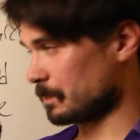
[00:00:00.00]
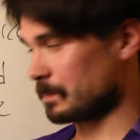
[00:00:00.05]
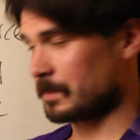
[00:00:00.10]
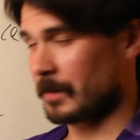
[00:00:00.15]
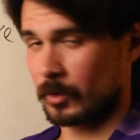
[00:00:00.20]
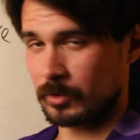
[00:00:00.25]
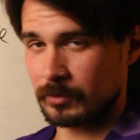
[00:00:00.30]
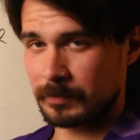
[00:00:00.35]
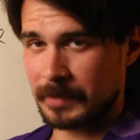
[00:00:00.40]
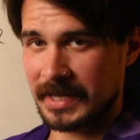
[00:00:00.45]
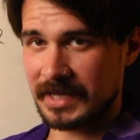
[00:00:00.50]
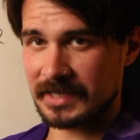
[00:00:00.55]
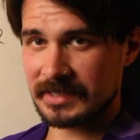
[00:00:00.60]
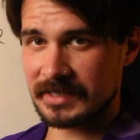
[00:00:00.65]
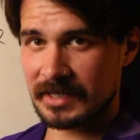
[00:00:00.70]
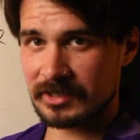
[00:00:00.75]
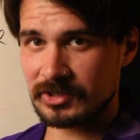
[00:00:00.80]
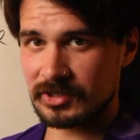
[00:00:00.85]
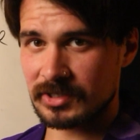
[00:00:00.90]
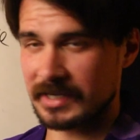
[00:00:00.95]
don't pay
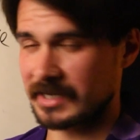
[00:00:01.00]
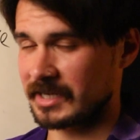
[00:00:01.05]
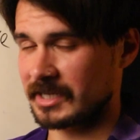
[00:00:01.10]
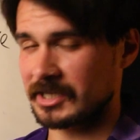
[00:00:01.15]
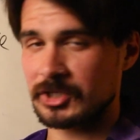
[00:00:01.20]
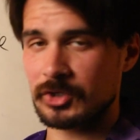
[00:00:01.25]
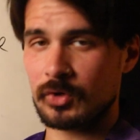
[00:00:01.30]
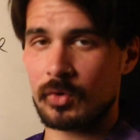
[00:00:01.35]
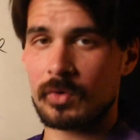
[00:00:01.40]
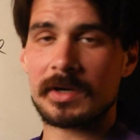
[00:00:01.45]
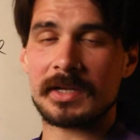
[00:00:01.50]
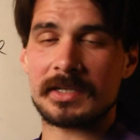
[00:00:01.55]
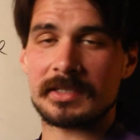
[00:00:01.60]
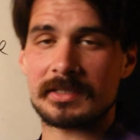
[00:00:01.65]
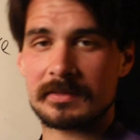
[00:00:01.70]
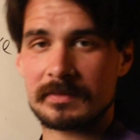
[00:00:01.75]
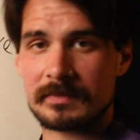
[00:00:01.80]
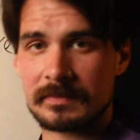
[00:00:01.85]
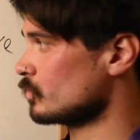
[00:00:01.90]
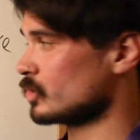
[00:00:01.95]
attention and ignore
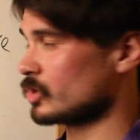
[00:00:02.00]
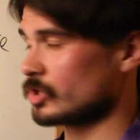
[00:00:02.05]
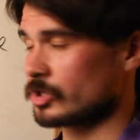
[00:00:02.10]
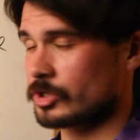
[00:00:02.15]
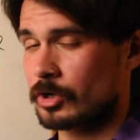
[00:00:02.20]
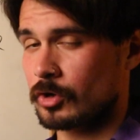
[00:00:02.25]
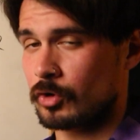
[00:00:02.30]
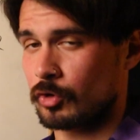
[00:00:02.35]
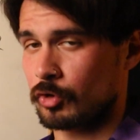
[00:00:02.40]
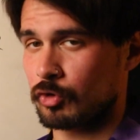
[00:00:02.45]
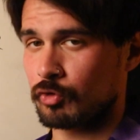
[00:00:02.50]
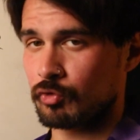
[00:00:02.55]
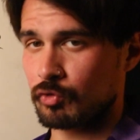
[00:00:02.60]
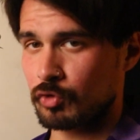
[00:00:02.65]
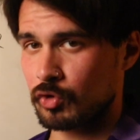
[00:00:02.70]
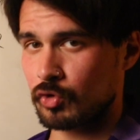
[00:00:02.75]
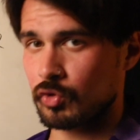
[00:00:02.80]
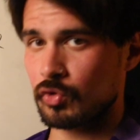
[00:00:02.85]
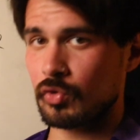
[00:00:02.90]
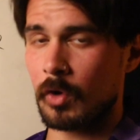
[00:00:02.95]
it. So
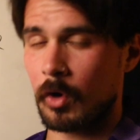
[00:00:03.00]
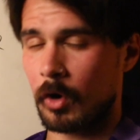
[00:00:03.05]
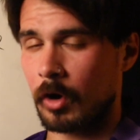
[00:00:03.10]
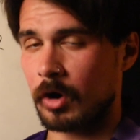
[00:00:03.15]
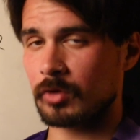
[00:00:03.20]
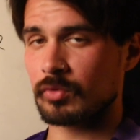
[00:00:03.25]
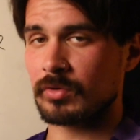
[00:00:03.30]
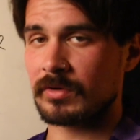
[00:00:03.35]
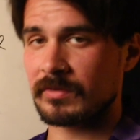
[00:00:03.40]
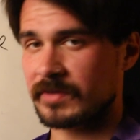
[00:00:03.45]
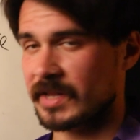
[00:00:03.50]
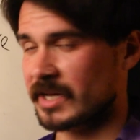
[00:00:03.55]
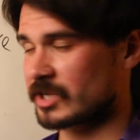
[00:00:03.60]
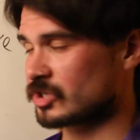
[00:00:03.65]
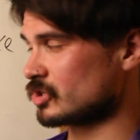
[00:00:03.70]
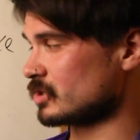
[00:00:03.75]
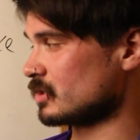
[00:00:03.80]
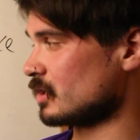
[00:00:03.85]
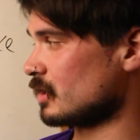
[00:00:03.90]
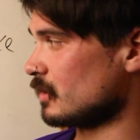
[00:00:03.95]
through our
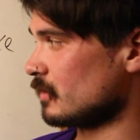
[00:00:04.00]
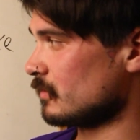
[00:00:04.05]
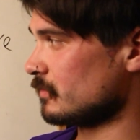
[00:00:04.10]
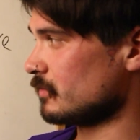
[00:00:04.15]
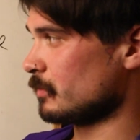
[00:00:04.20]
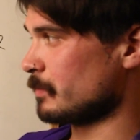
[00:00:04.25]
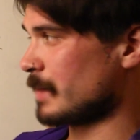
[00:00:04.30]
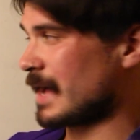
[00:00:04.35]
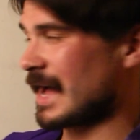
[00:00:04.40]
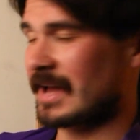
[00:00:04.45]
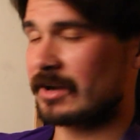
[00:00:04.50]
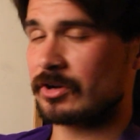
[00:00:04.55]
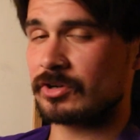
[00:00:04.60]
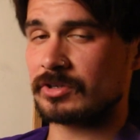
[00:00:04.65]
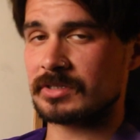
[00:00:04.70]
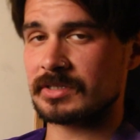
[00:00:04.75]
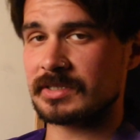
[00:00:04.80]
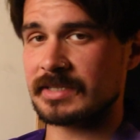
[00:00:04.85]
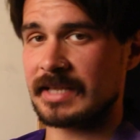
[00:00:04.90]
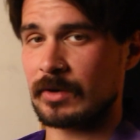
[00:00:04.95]
reflection of the
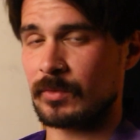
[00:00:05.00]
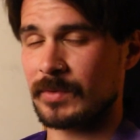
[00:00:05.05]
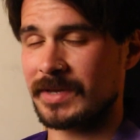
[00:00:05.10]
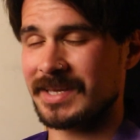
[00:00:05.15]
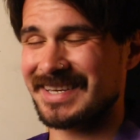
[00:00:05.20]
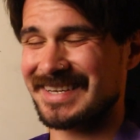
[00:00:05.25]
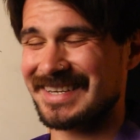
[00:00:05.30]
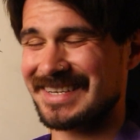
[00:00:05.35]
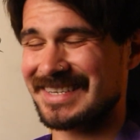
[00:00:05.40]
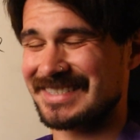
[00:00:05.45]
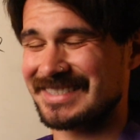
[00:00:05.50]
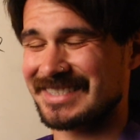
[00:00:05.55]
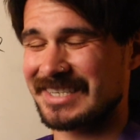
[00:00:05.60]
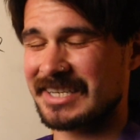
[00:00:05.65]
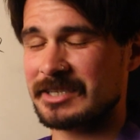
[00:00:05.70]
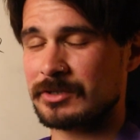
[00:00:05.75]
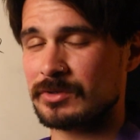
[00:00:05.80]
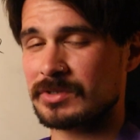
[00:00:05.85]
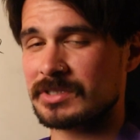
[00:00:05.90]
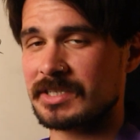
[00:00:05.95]
patterns that we
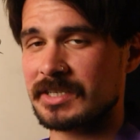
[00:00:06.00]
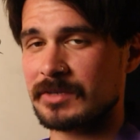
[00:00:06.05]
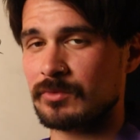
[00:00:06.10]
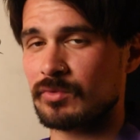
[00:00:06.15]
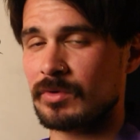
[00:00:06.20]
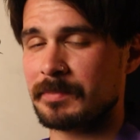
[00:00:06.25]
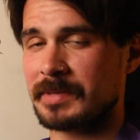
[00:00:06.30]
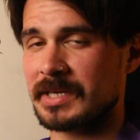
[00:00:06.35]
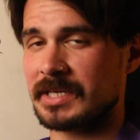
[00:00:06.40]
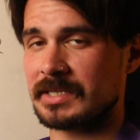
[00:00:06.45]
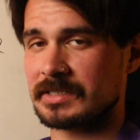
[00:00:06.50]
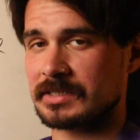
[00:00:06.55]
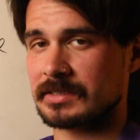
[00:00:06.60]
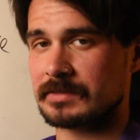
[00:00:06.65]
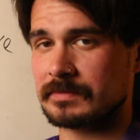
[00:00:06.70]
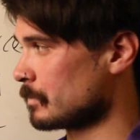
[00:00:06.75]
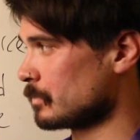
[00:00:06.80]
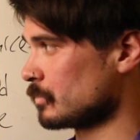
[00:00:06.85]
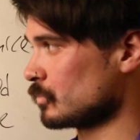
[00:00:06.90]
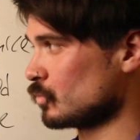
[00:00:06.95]
continuously repeat,
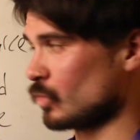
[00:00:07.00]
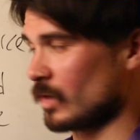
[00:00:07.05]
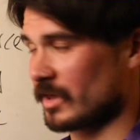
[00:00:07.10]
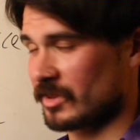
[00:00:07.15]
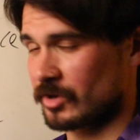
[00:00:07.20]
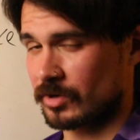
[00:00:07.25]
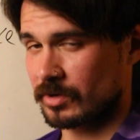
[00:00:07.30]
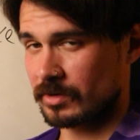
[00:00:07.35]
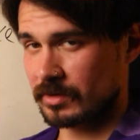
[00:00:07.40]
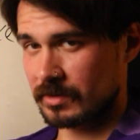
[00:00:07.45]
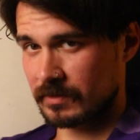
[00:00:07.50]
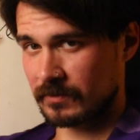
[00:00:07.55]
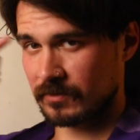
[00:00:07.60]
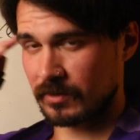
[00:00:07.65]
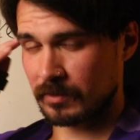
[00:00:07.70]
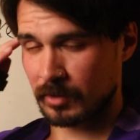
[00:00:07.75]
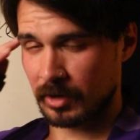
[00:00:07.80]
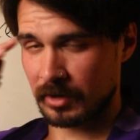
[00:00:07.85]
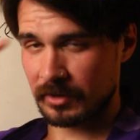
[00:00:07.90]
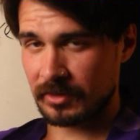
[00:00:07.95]
whether
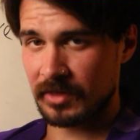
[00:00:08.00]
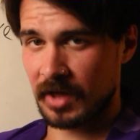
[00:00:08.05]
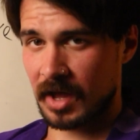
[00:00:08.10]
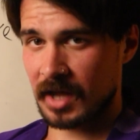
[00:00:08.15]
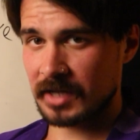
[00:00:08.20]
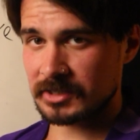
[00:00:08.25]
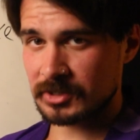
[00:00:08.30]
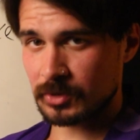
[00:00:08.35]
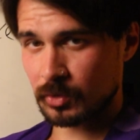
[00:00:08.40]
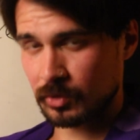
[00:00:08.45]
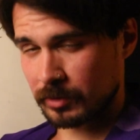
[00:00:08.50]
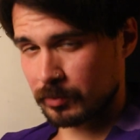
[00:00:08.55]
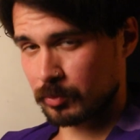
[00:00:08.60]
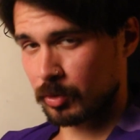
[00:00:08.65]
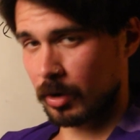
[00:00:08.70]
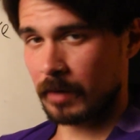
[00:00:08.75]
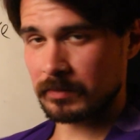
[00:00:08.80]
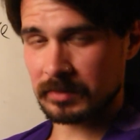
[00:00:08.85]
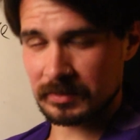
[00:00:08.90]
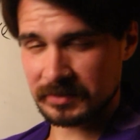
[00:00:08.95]
from our thoughts or the
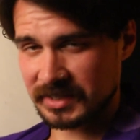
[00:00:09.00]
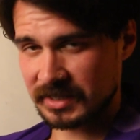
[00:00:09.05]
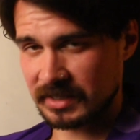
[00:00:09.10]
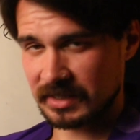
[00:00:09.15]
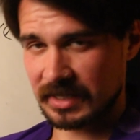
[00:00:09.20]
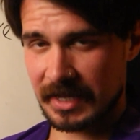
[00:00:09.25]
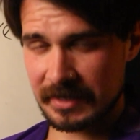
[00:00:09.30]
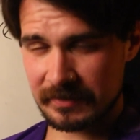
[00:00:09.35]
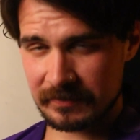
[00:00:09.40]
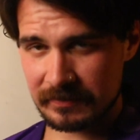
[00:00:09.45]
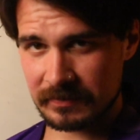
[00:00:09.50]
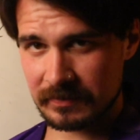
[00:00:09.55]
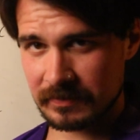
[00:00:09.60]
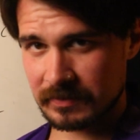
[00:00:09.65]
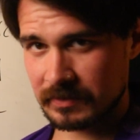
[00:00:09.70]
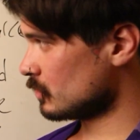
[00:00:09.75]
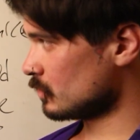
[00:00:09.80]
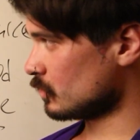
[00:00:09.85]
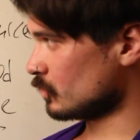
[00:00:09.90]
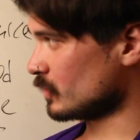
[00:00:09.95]
problems in life,
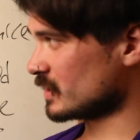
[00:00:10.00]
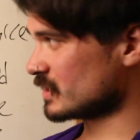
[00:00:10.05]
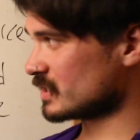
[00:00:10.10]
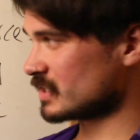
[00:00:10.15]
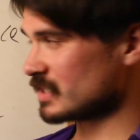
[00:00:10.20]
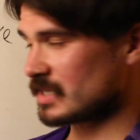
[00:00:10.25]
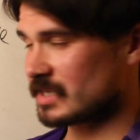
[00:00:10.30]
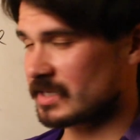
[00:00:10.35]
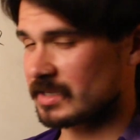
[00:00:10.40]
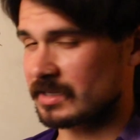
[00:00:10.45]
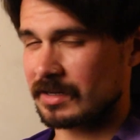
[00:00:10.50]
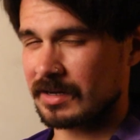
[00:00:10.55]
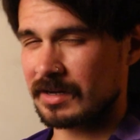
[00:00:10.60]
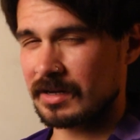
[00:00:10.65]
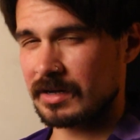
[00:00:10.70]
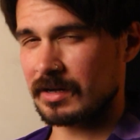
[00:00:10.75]
we see,